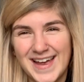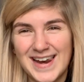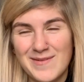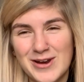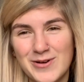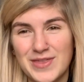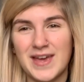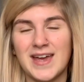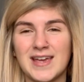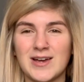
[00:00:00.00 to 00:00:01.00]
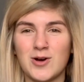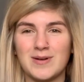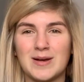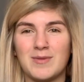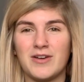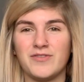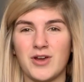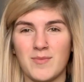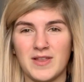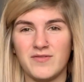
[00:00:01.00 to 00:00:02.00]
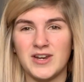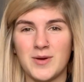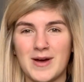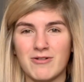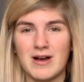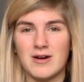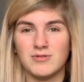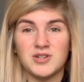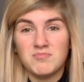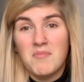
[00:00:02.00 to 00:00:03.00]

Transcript: Let me know what you think. Comment down below if you don't mind the video background.